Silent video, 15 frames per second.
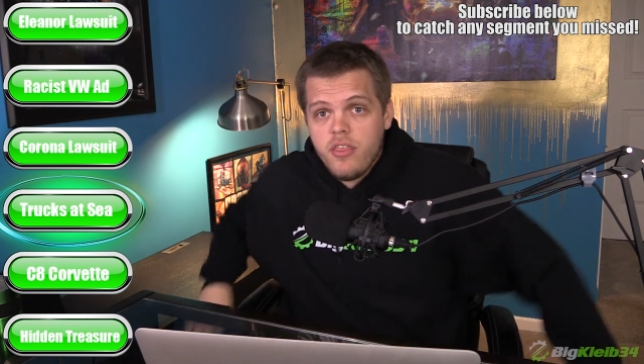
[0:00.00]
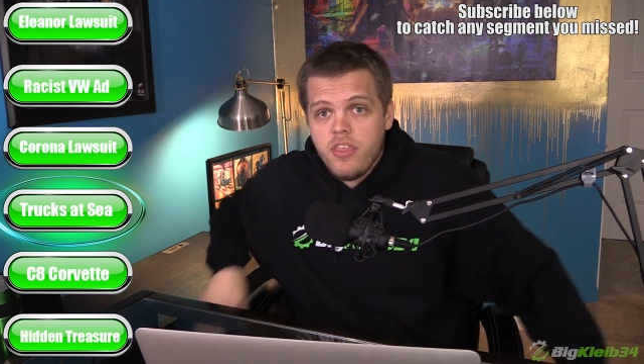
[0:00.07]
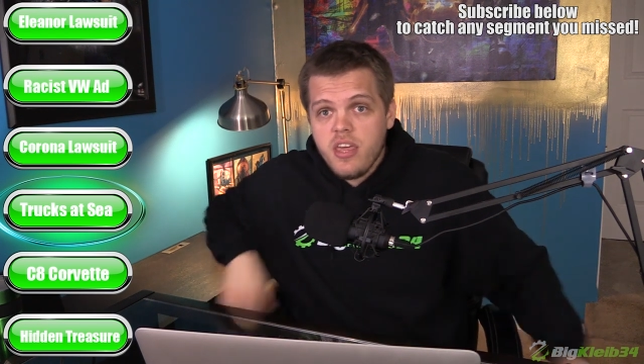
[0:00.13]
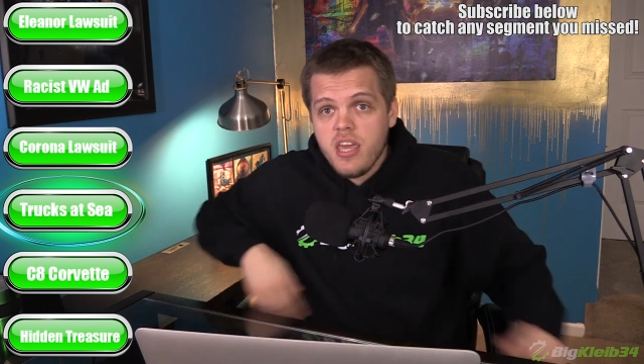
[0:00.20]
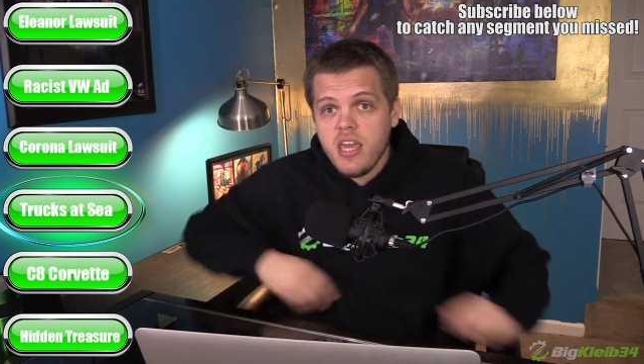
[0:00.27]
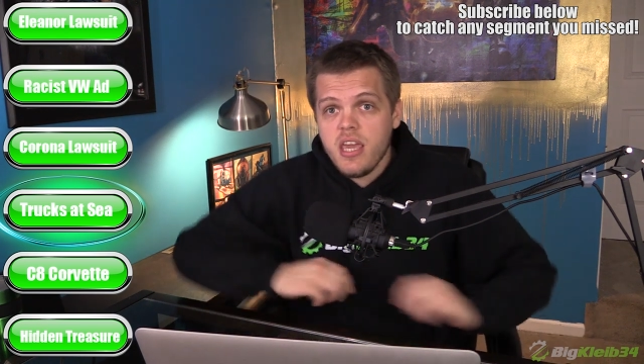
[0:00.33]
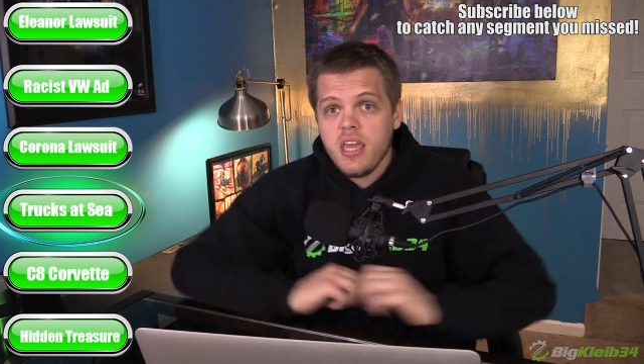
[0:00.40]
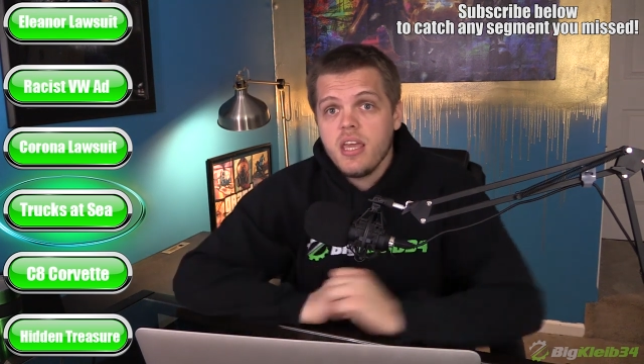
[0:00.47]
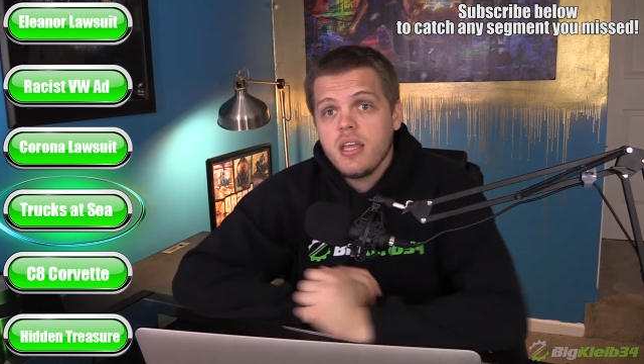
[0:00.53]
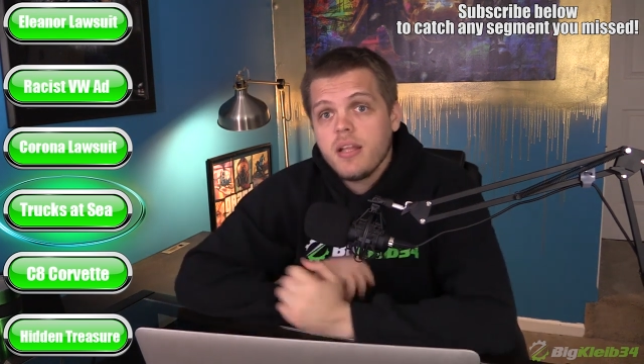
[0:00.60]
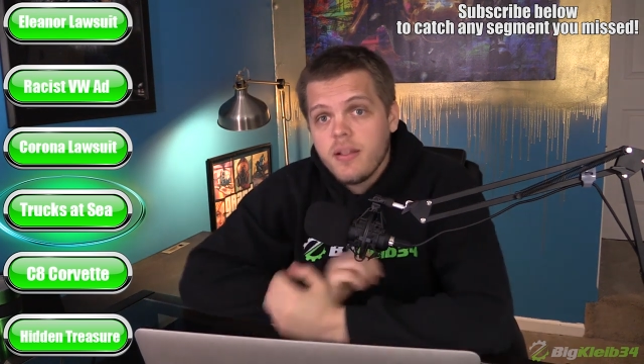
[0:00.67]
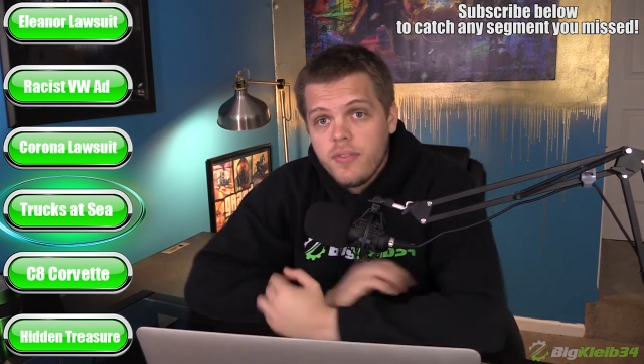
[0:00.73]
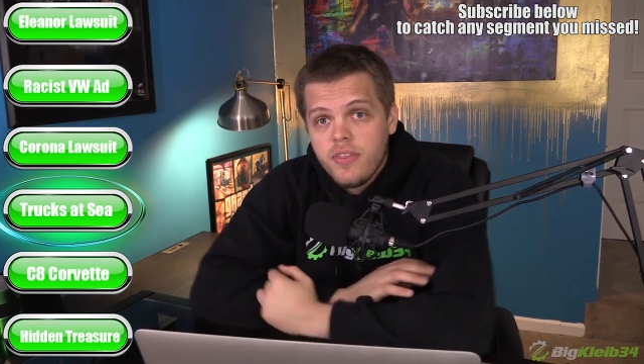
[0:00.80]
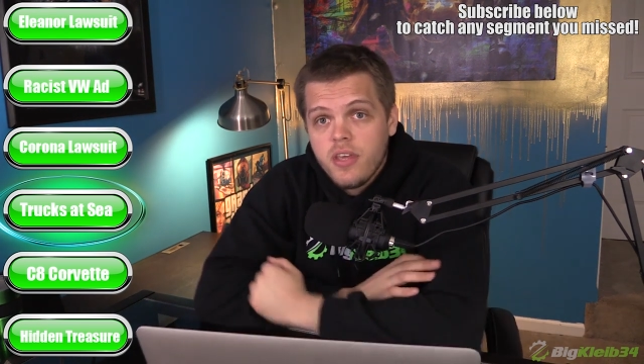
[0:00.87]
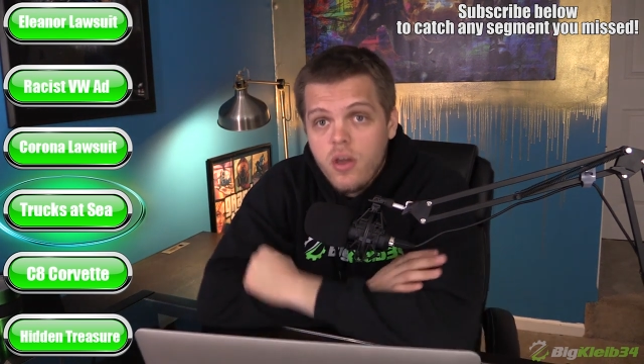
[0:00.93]
the
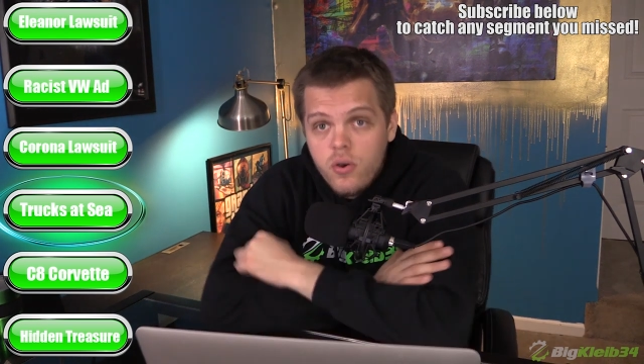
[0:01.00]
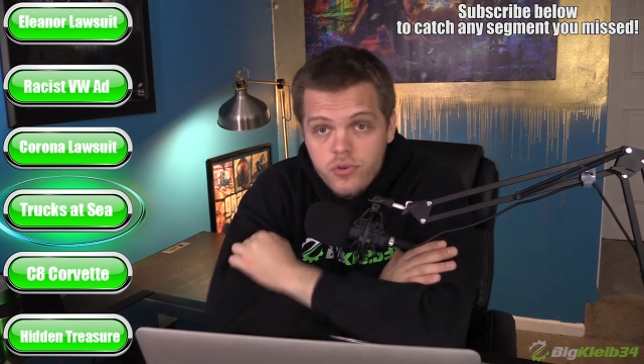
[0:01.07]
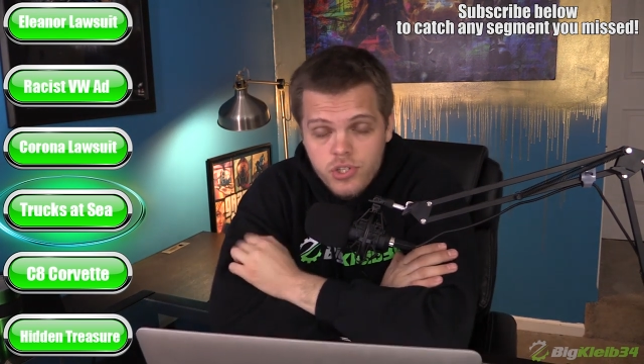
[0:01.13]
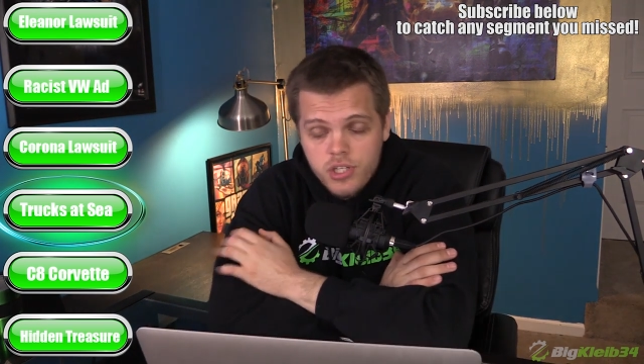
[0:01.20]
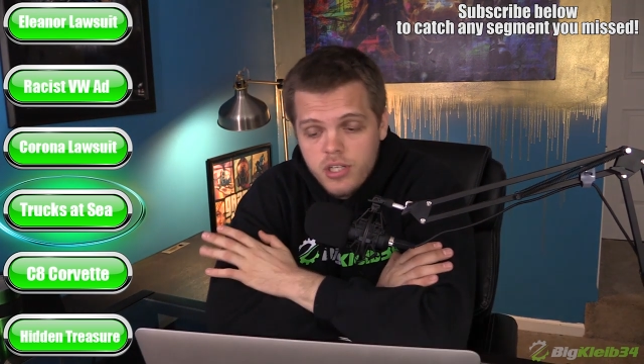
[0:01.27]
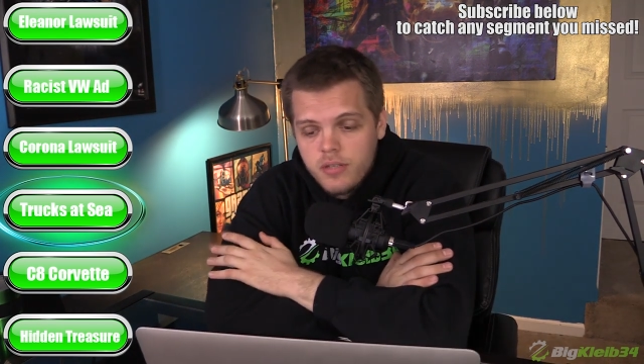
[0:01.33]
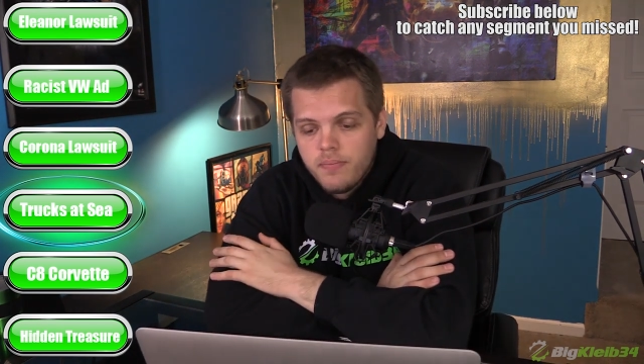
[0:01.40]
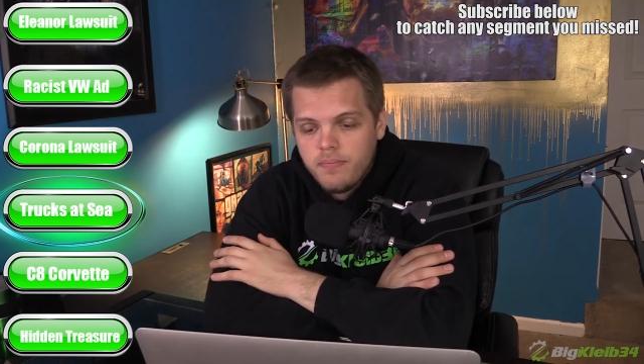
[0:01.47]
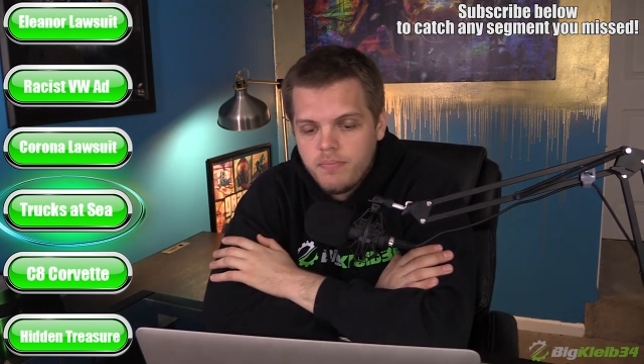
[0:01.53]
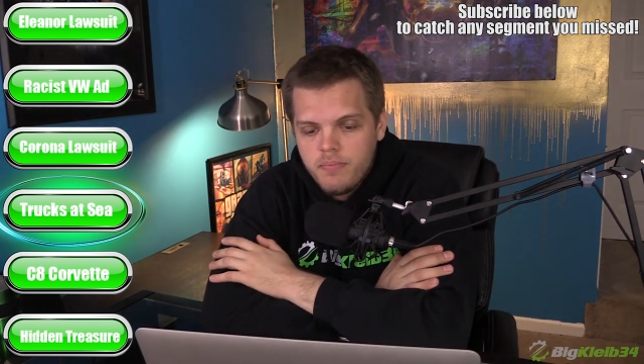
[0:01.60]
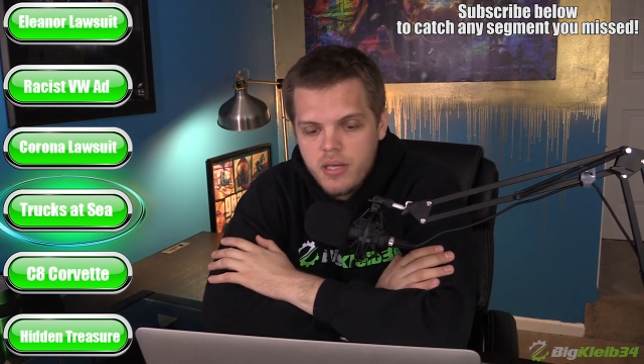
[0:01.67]
ocean,